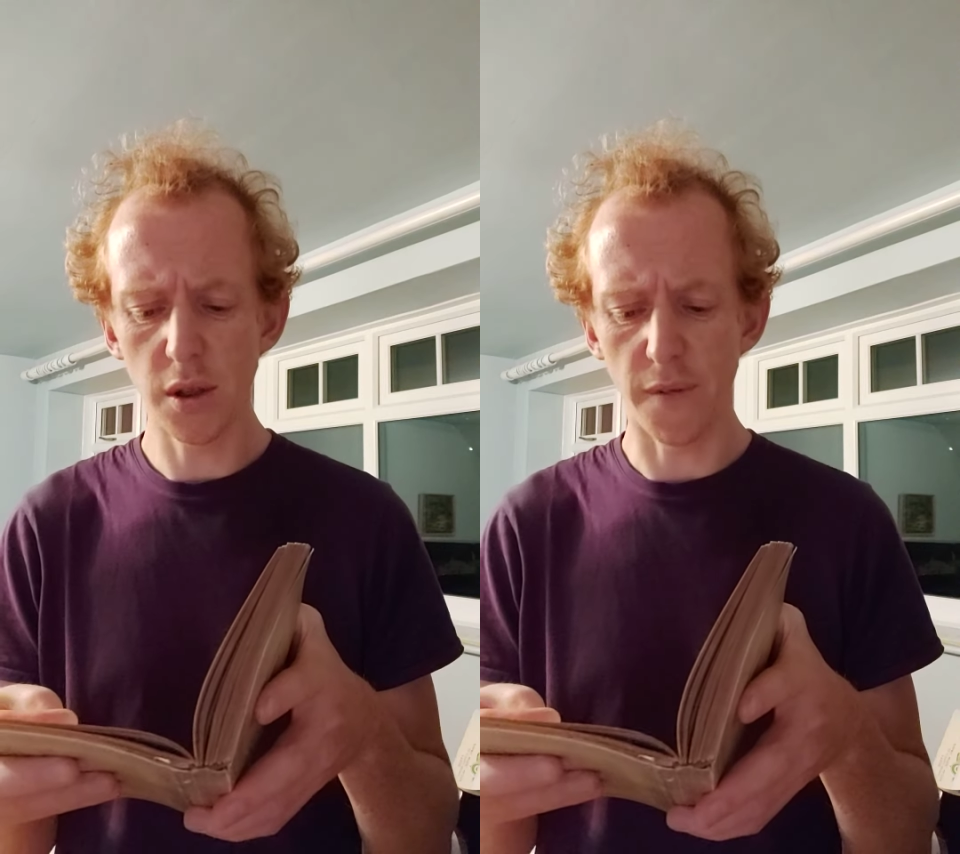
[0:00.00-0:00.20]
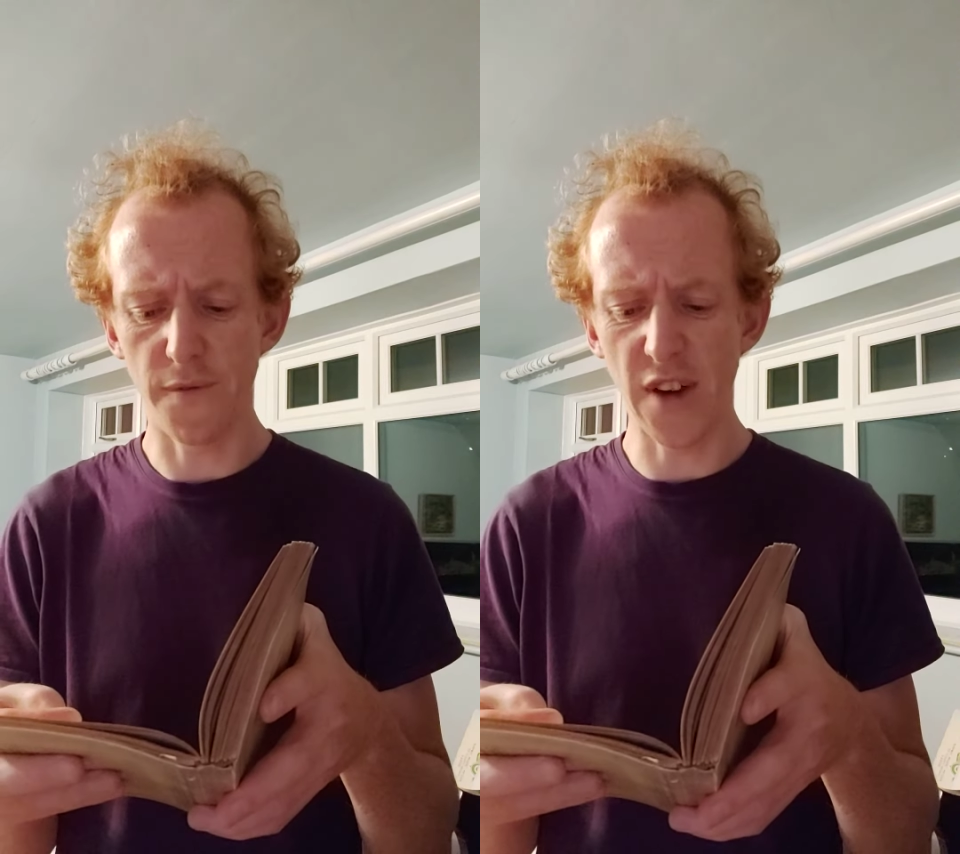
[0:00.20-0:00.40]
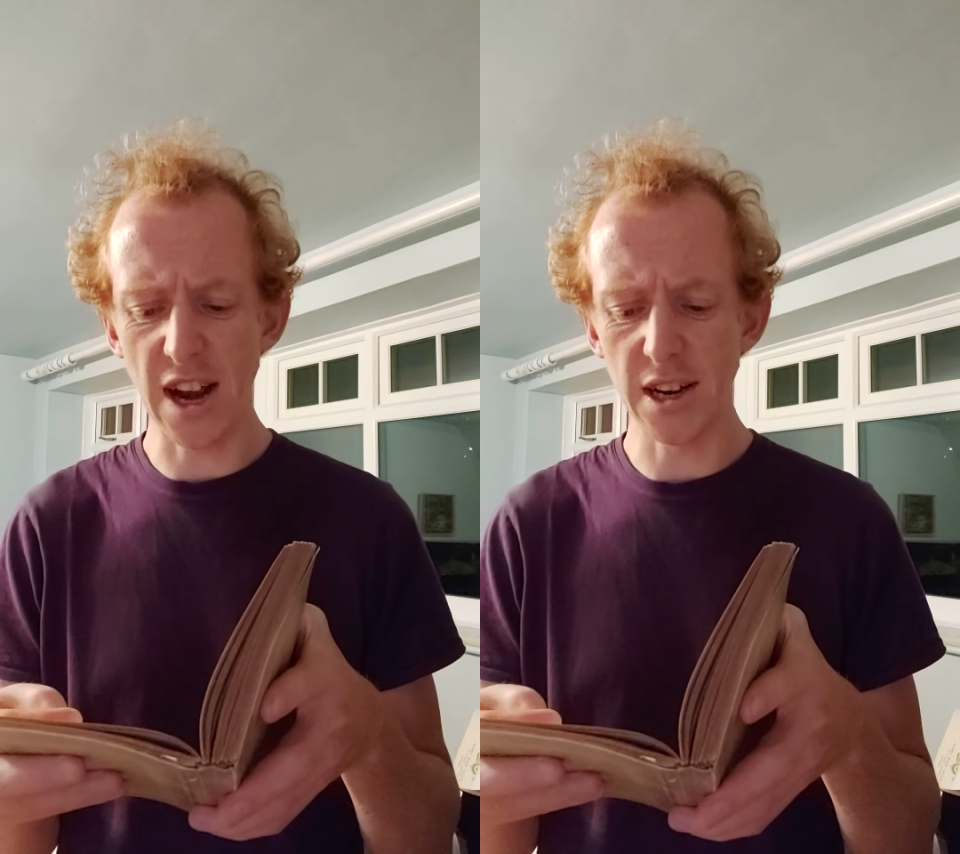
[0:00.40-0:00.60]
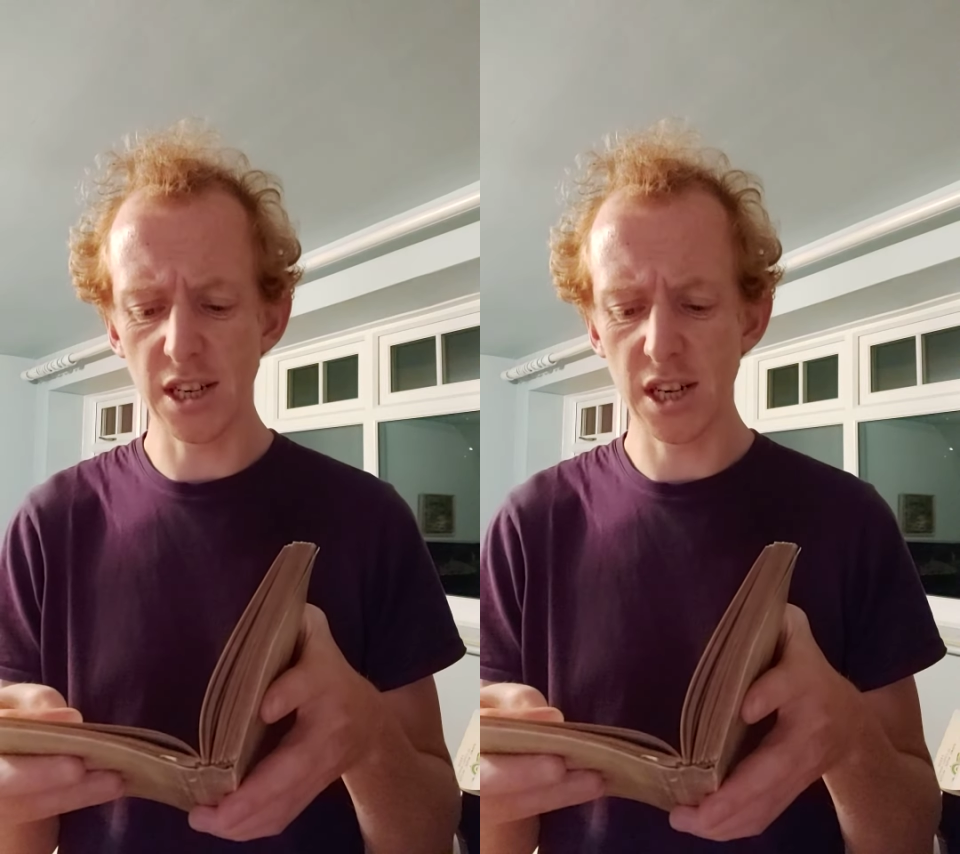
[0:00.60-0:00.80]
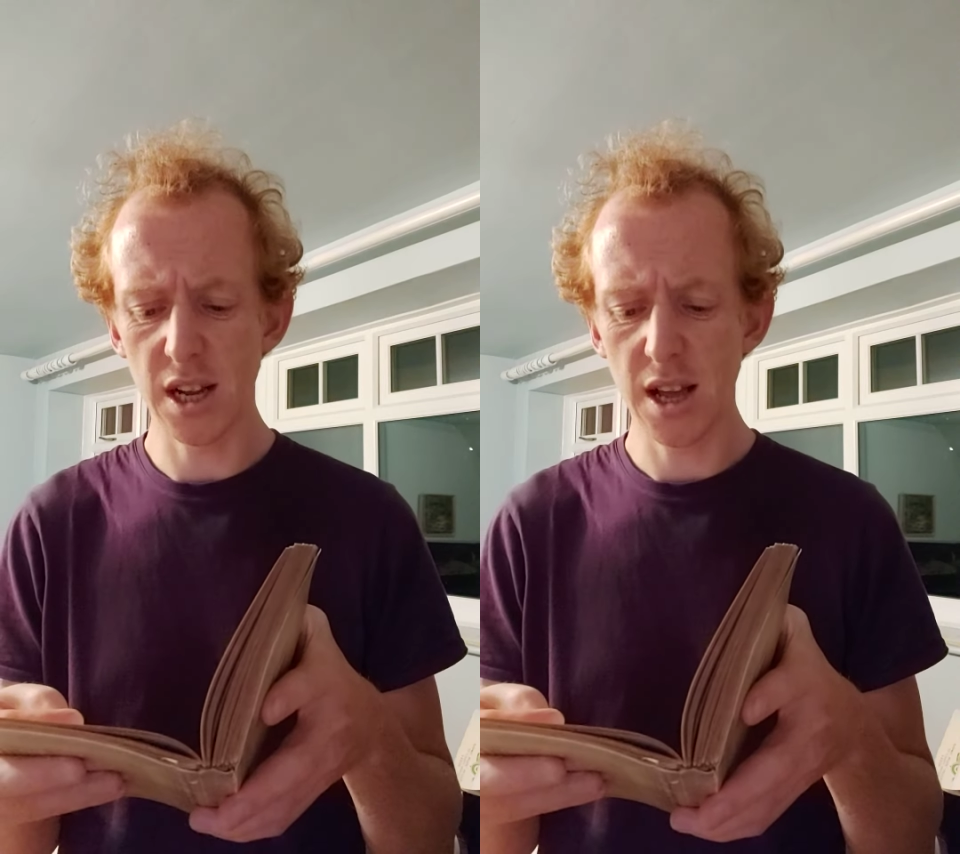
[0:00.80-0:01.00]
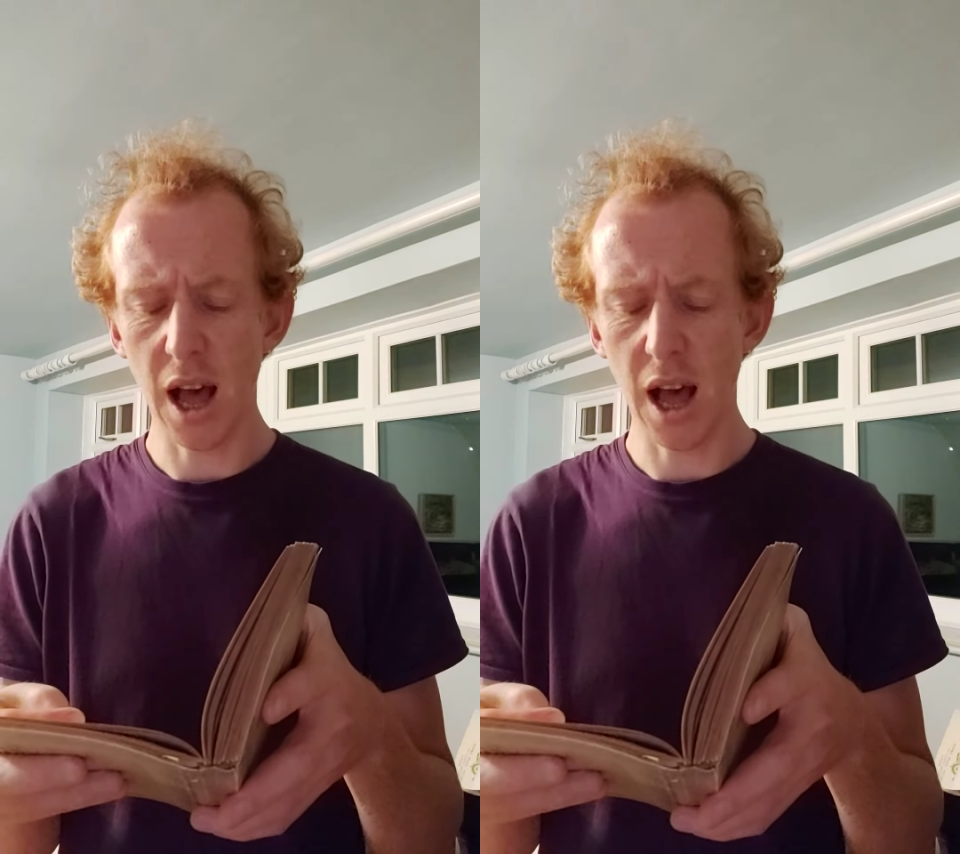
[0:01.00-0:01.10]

the fens